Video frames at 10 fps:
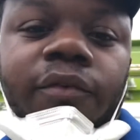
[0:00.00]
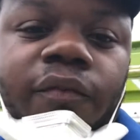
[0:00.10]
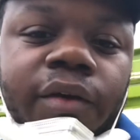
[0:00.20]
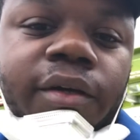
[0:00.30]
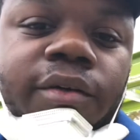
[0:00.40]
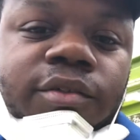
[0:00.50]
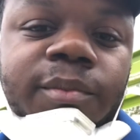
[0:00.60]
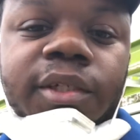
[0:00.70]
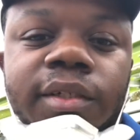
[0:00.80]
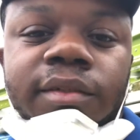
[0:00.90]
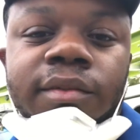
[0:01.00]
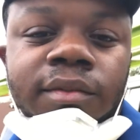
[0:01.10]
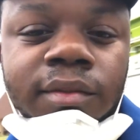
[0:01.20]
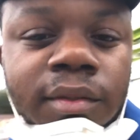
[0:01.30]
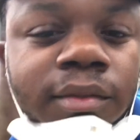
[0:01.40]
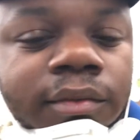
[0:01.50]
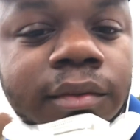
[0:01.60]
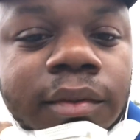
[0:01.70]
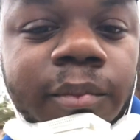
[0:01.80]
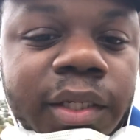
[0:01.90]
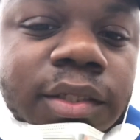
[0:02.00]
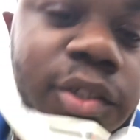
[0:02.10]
fails, man. Makes the